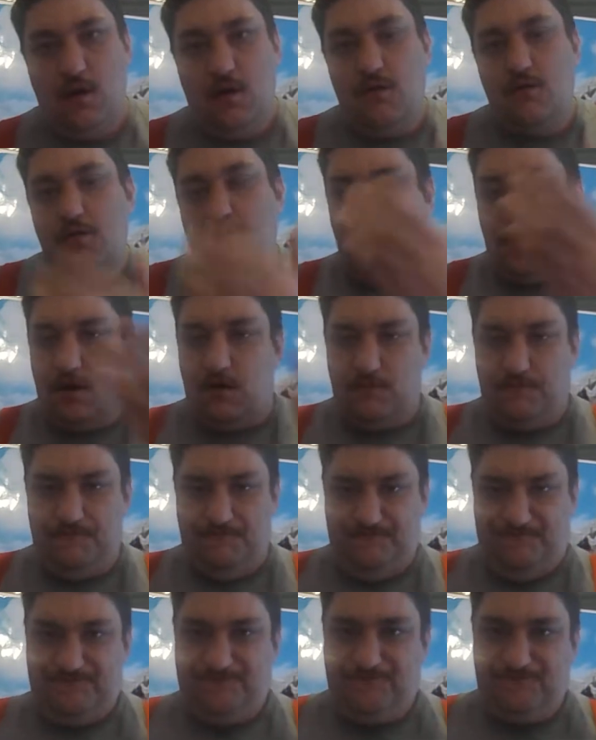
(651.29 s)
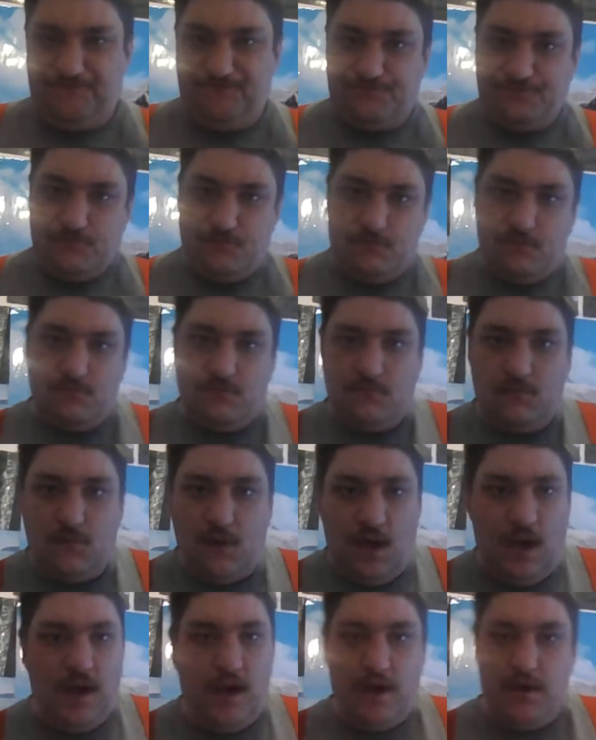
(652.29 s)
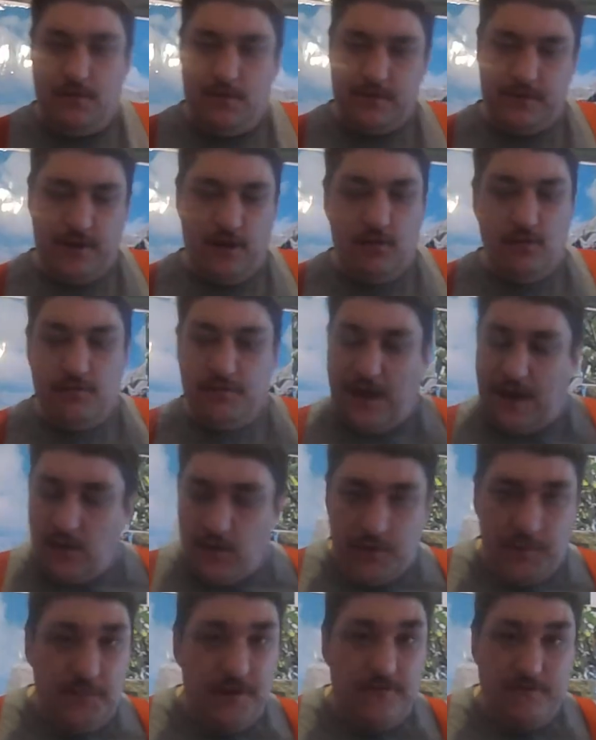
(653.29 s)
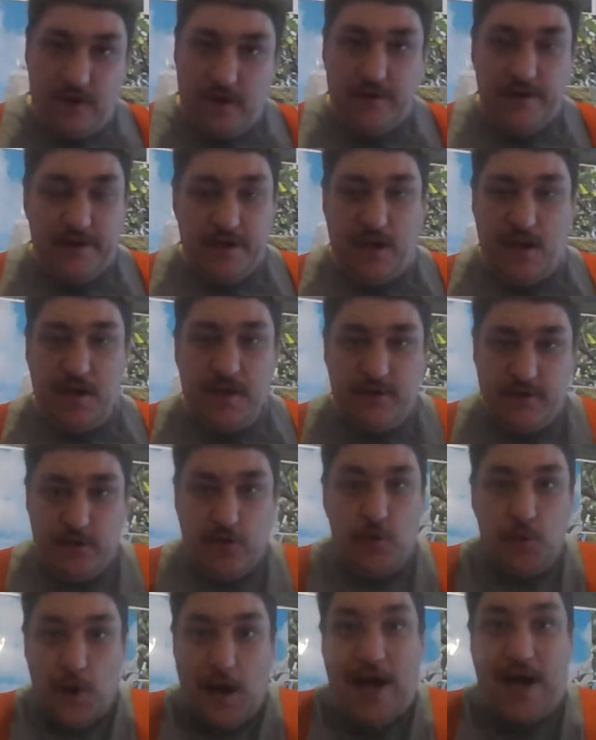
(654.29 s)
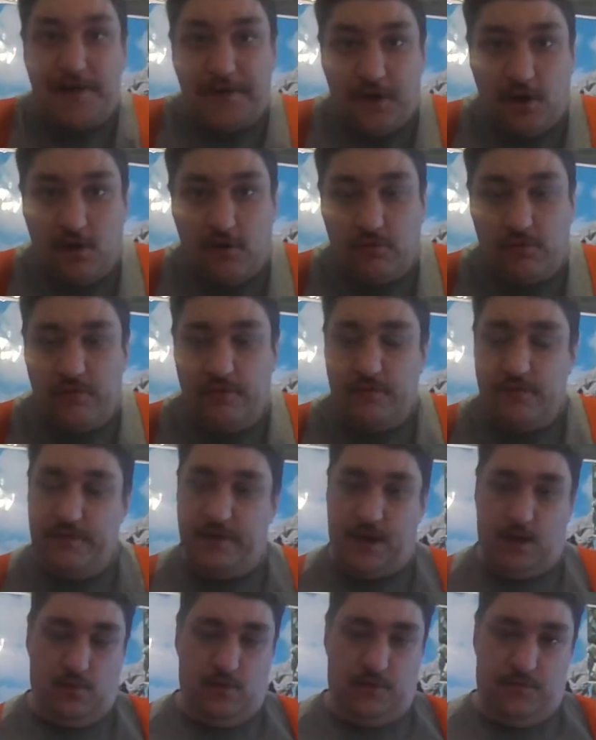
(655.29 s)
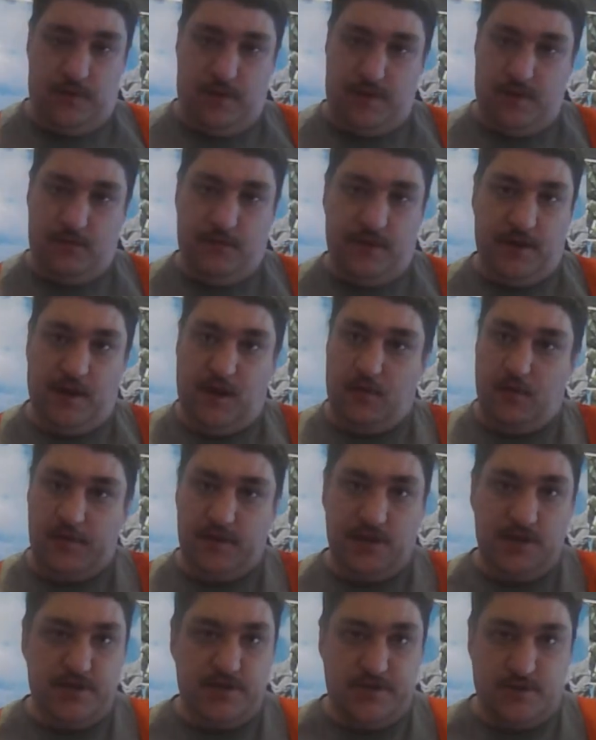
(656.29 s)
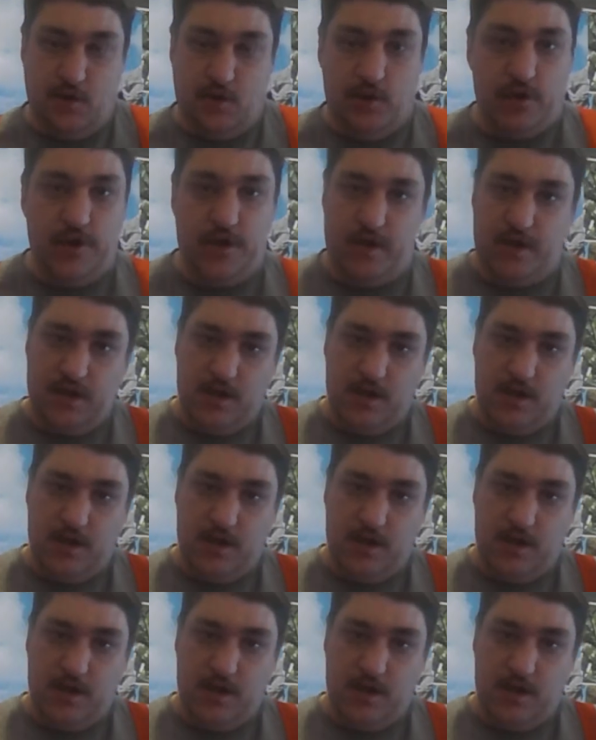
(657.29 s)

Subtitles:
So that would be very nice to adult. That would be something I would enjoy.